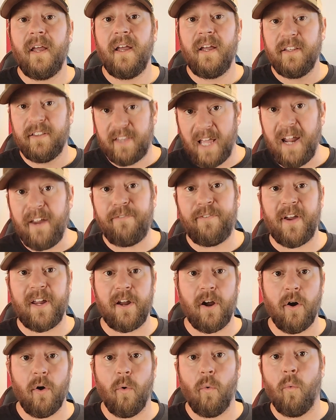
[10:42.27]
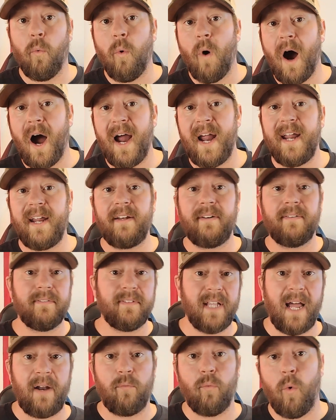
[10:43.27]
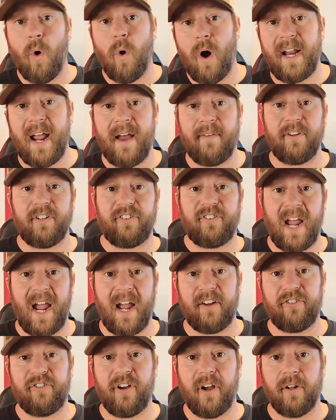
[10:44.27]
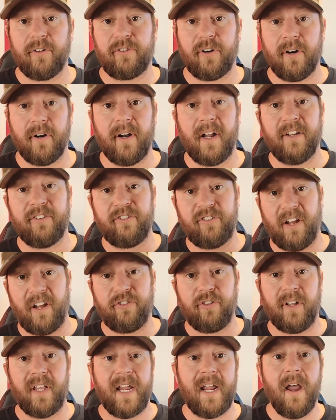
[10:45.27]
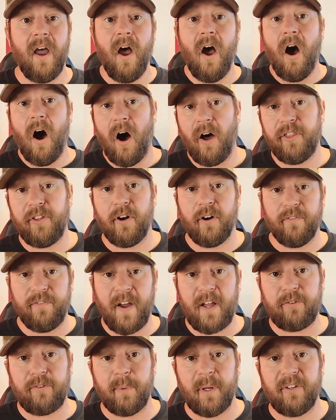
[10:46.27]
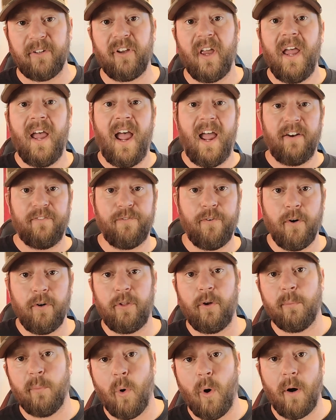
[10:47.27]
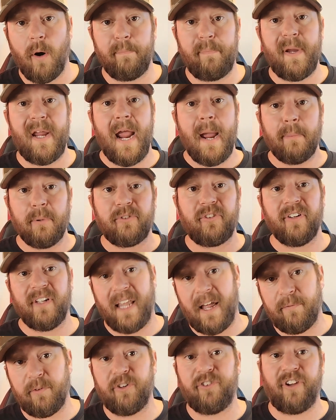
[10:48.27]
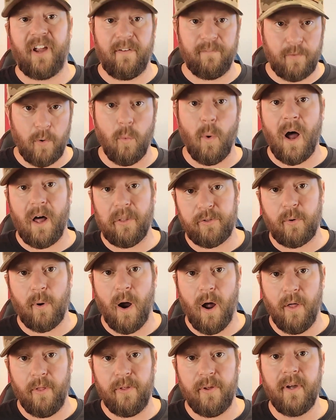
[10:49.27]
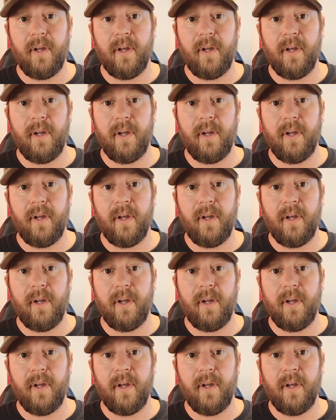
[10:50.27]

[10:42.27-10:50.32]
They figure, why let one have a tax shelter, essentially, on their investments, and furthermore, be able to leverage them for wealth growth?